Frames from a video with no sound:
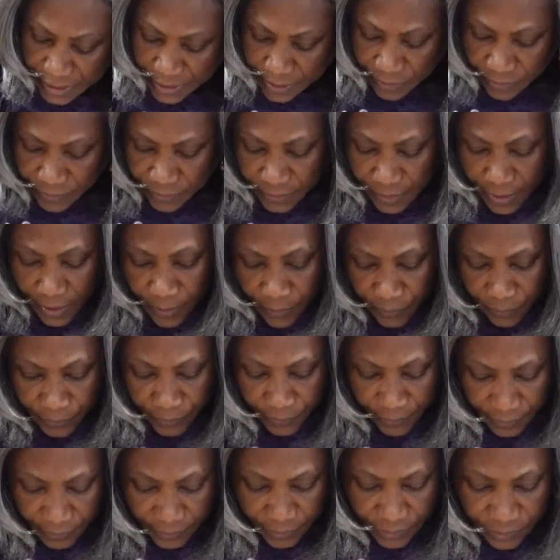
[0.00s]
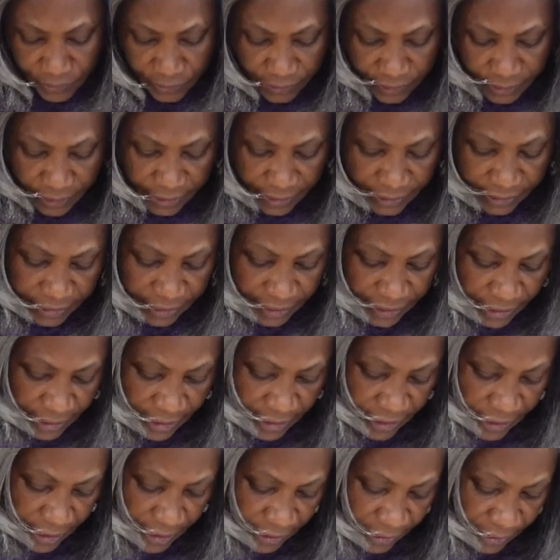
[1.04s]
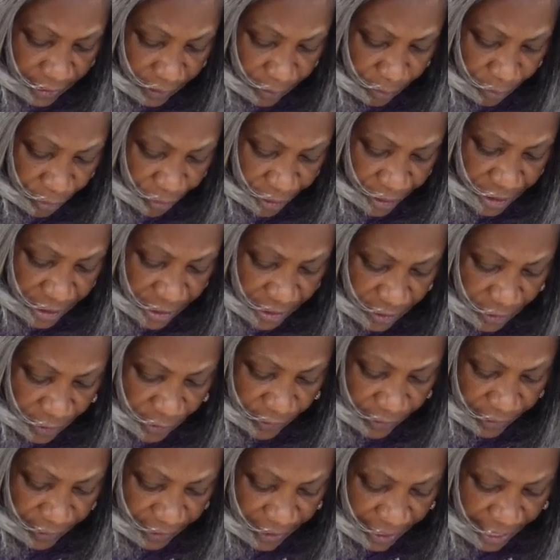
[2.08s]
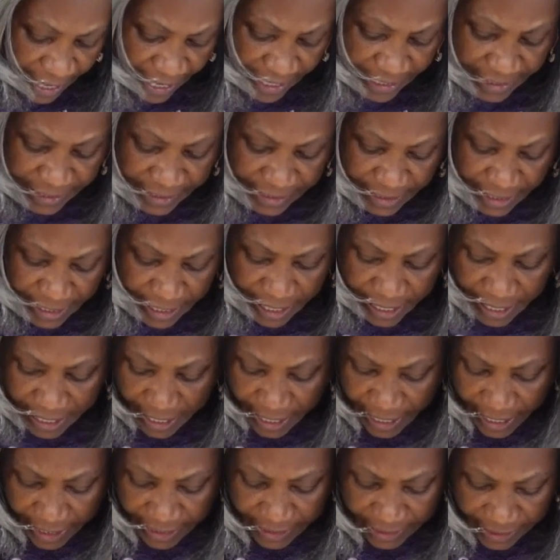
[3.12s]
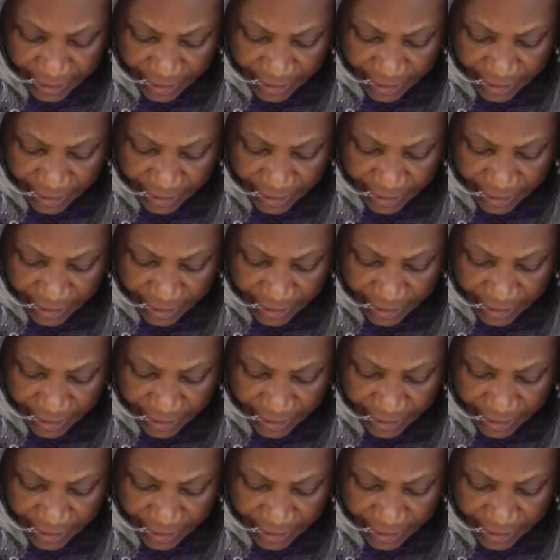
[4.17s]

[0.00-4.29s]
it down so till it press down nice and